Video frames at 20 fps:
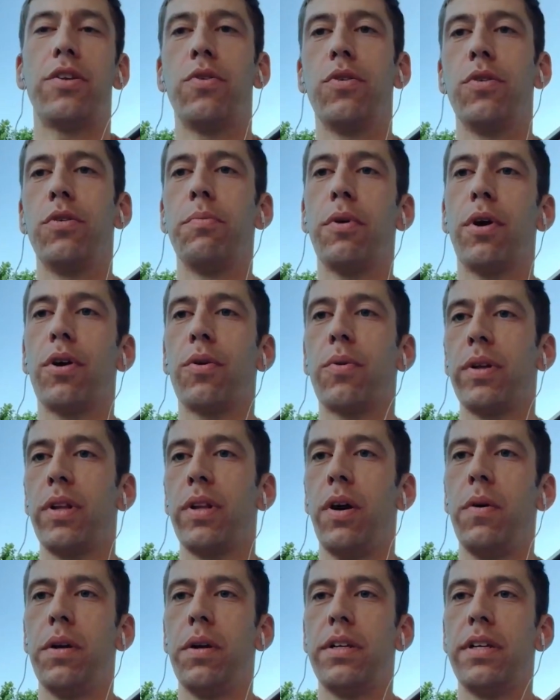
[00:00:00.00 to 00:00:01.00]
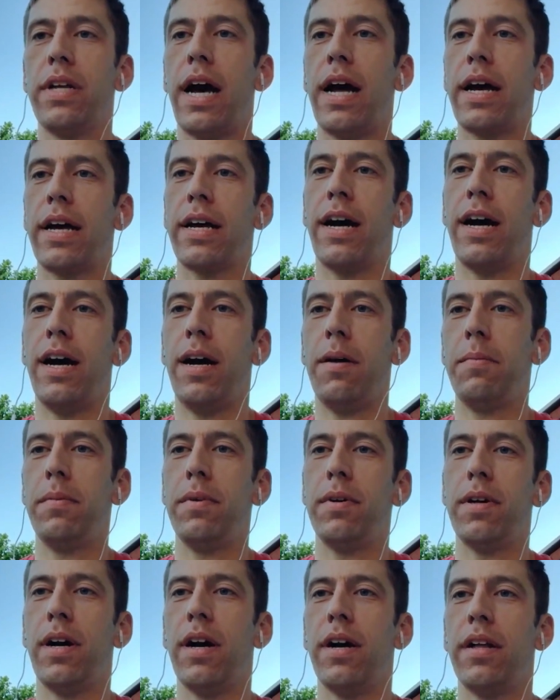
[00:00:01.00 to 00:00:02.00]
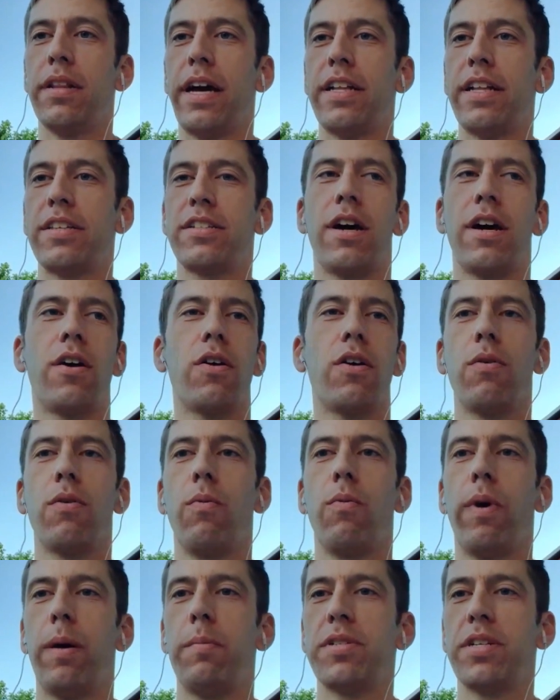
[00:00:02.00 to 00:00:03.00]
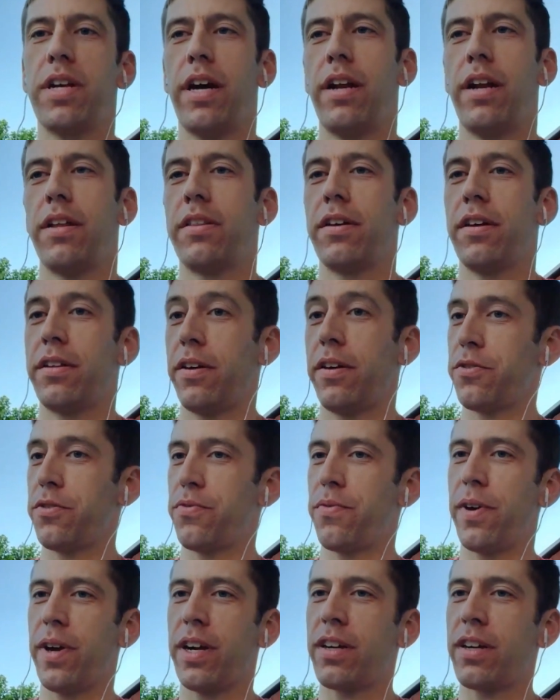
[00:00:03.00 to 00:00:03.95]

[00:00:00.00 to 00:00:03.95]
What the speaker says: GutenbergReloaded.com. That's our website. I thought that was very